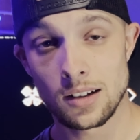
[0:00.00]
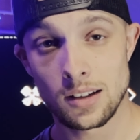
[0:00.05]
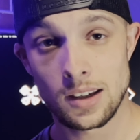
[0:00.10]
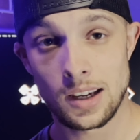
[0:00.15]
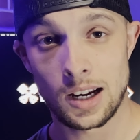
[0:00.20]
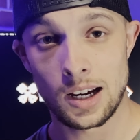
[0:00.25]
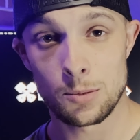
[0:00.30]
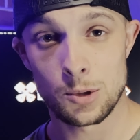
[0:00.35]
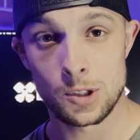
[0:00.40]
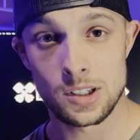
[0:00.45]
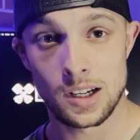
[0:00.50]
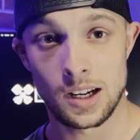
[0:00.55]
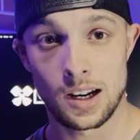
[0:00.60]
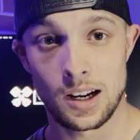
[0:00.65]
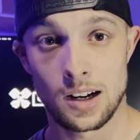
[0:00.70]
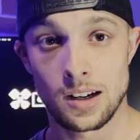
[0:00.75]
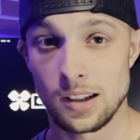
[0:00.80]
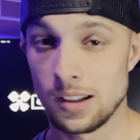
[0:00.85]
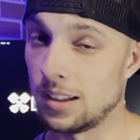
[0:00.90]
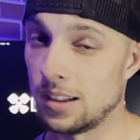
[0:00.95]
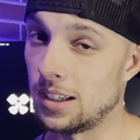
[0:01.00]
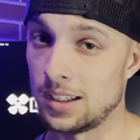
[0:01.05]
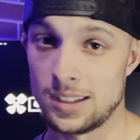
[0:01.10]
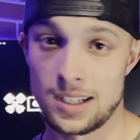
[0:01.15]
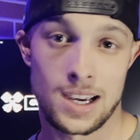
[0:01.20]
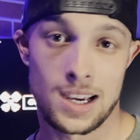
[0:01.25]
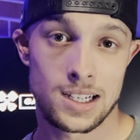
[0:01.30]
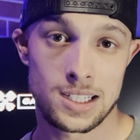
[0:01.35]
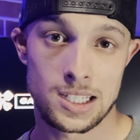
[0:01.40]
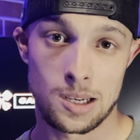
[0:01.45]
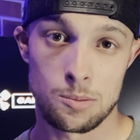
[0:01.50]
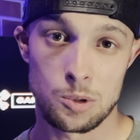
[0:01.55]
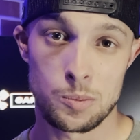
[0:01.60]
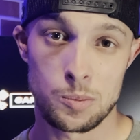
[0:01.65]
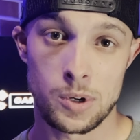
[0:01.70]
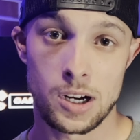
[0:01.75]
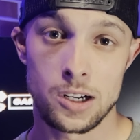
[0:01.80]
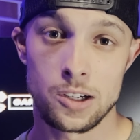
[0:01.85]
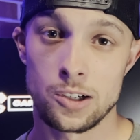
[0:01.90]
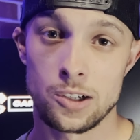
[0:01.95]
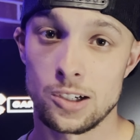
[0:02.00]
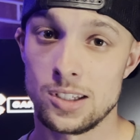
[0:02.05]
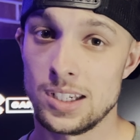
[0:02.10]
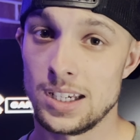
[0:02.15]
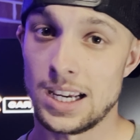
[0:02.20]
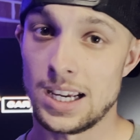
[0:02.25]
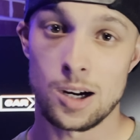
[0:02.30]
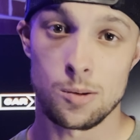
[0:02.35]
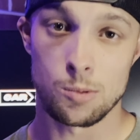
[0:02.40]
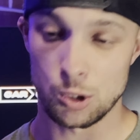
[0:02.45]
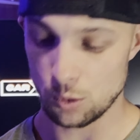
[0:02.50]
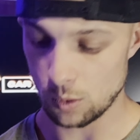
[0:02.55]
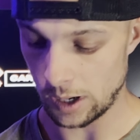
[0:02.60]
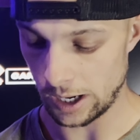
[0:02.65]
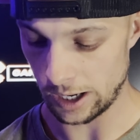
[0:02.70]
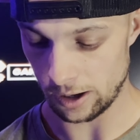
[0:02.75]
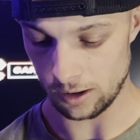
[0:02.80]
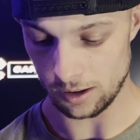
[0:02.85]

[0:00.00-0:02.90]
camera stand in the exact same spot and you are gonna see how much wider